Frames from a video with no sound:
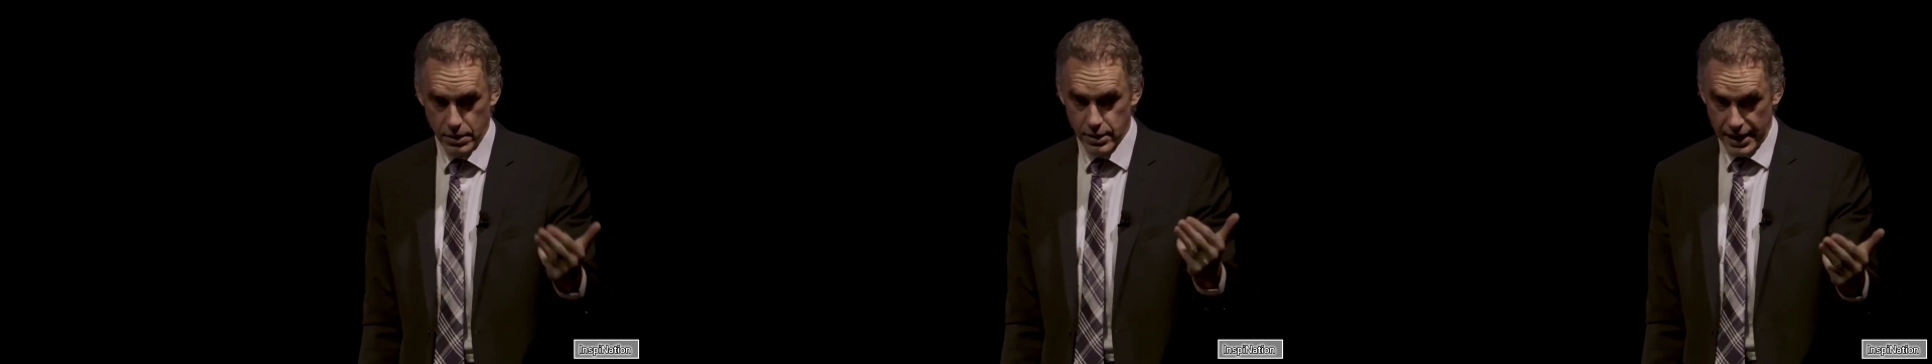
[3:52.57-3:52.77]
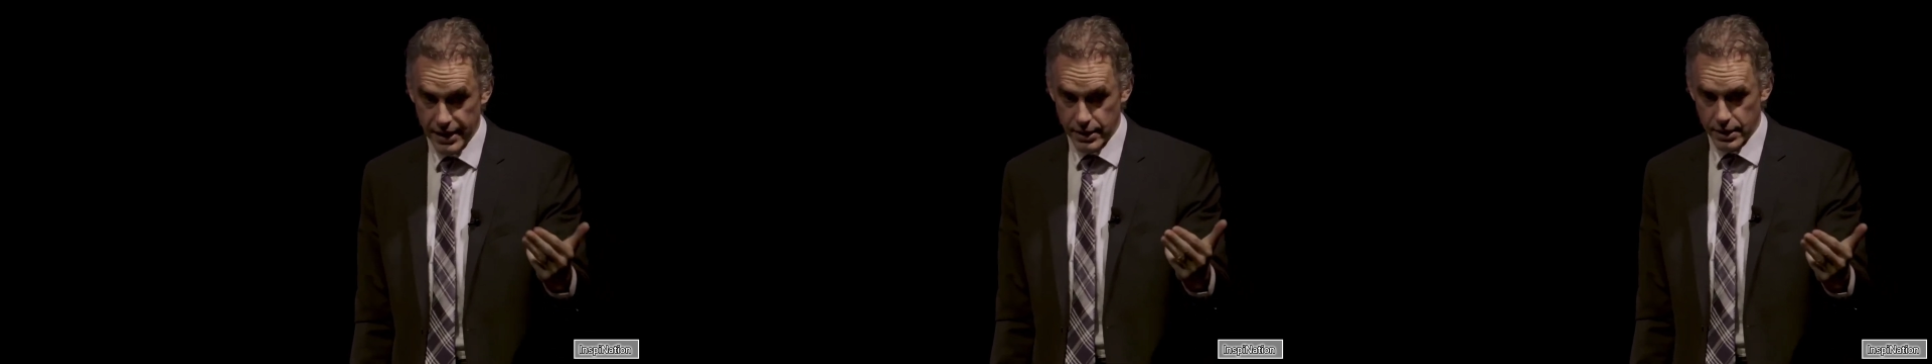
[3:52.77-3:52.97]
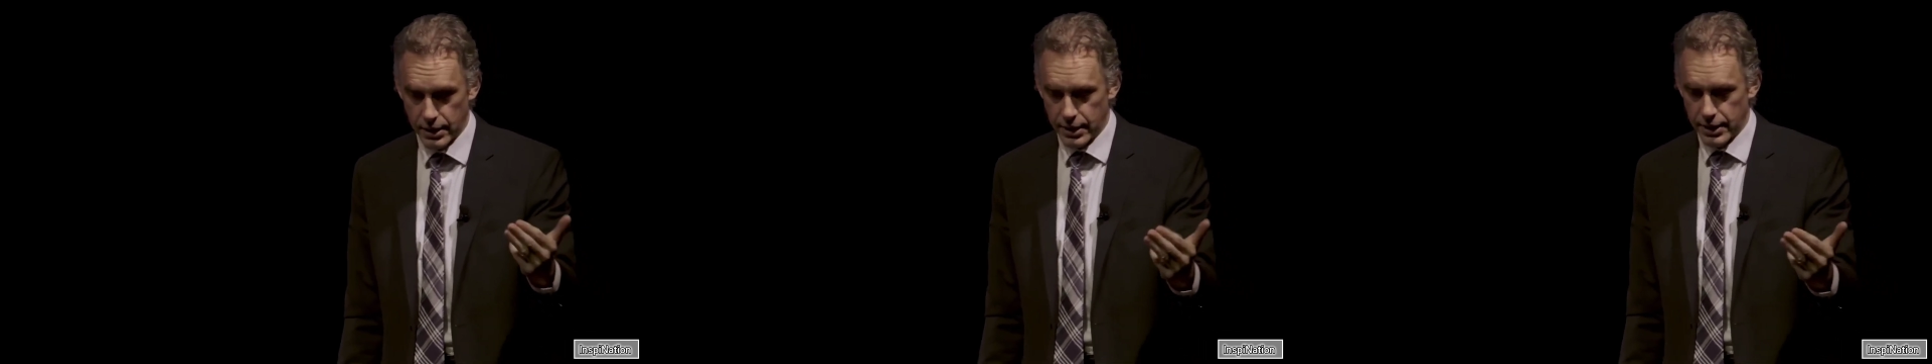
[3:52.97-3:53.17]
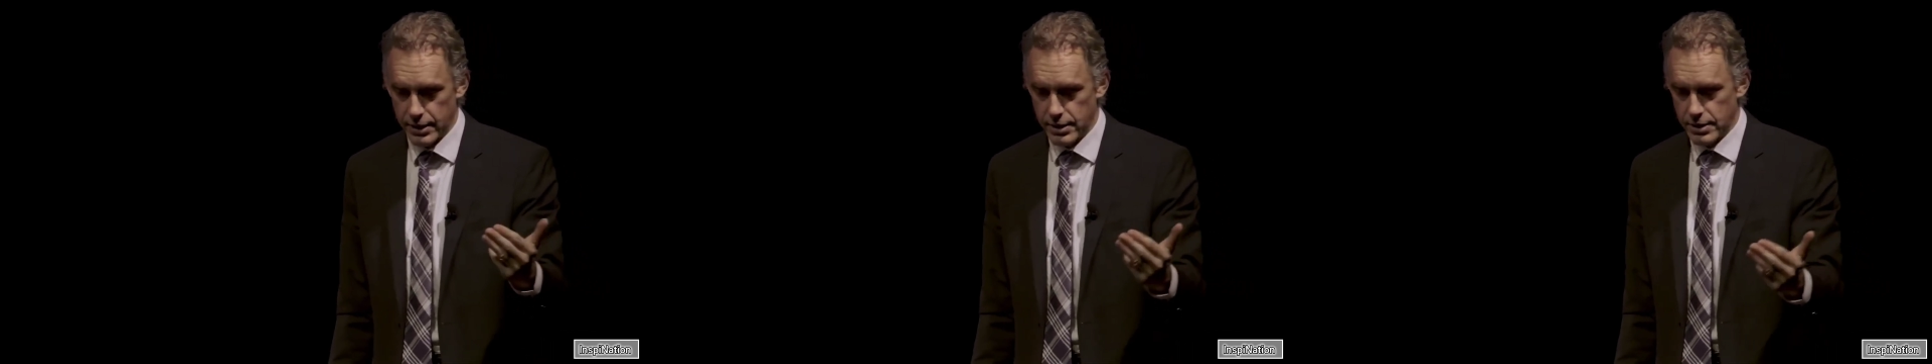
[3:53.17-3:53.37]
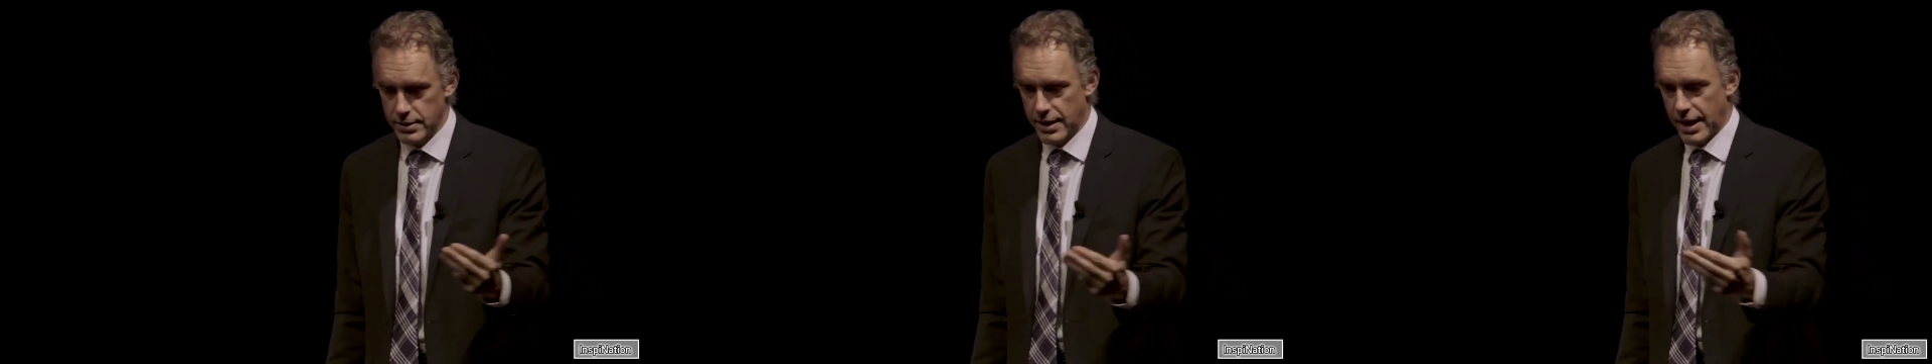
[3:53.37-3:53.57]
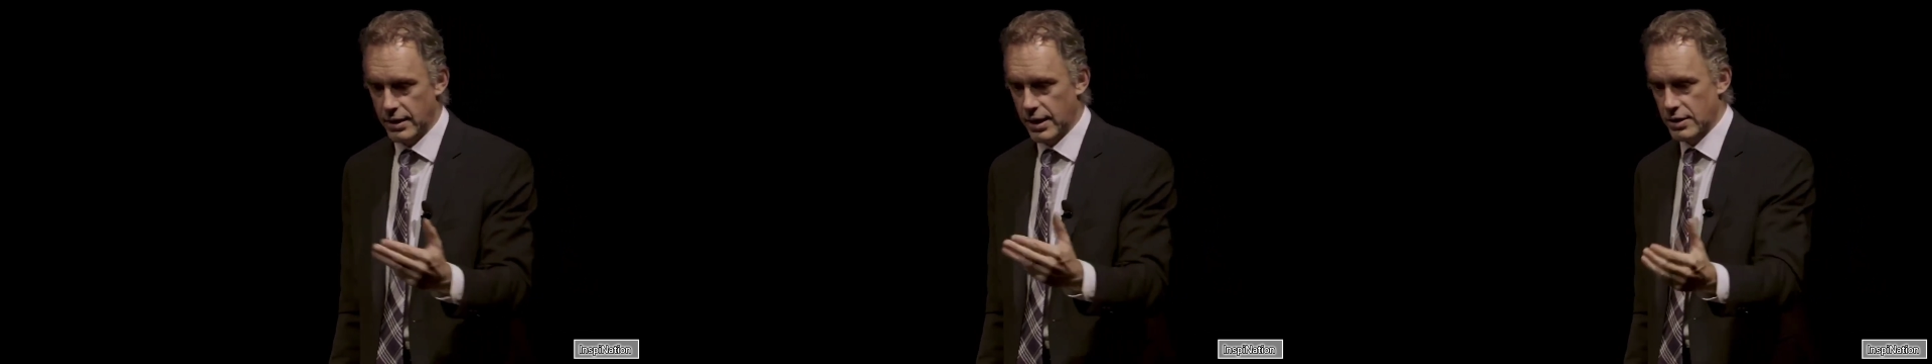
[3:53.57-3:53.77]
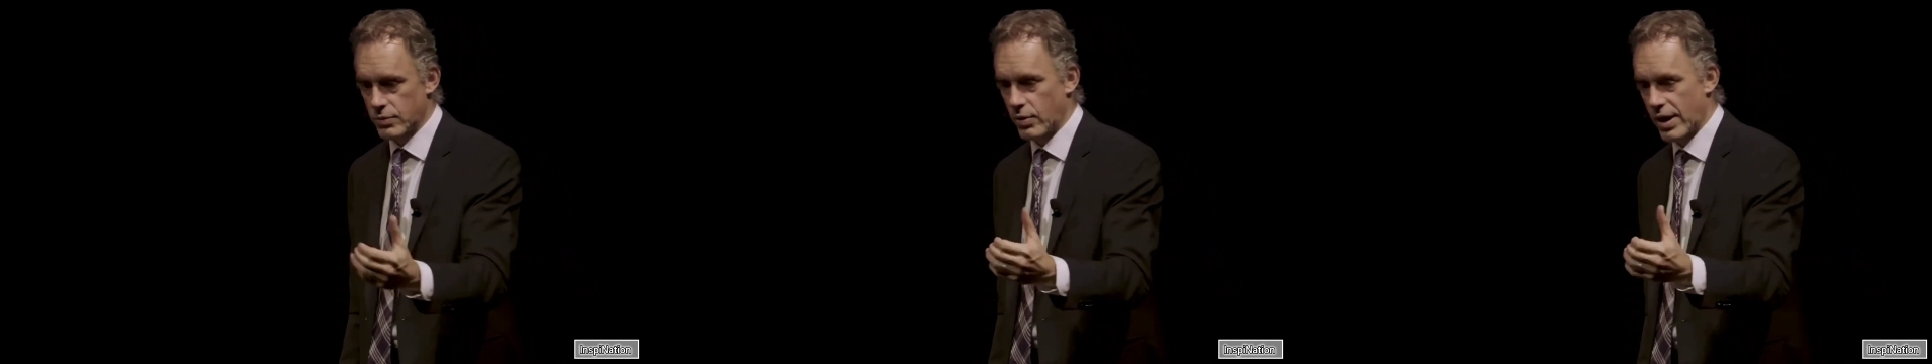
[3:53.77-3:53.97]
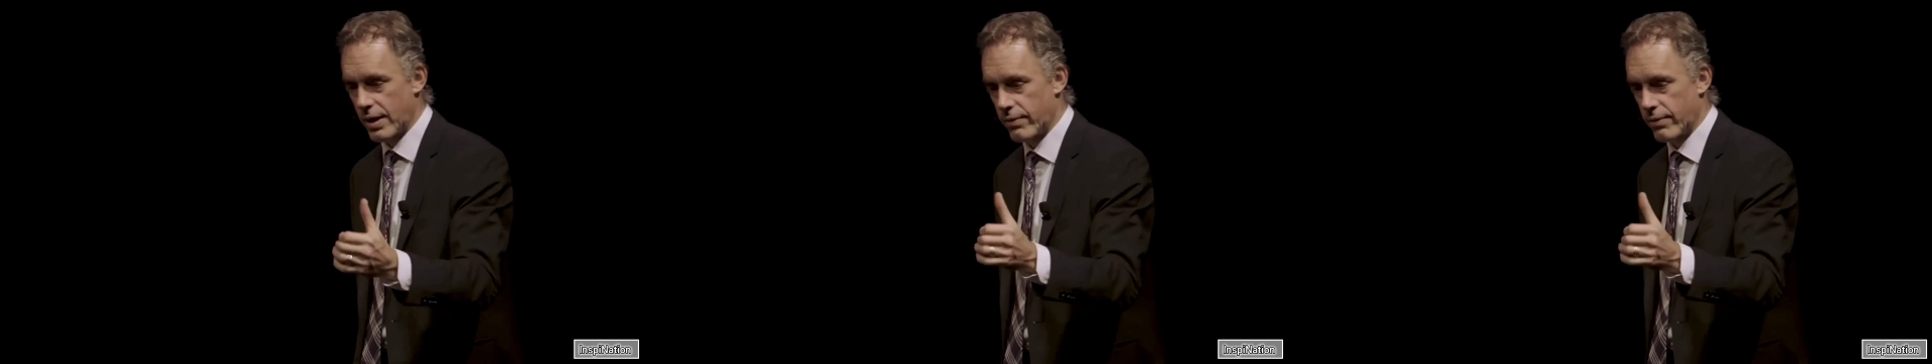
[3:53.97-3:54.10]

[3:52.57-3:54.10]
Technically, it does that. That's why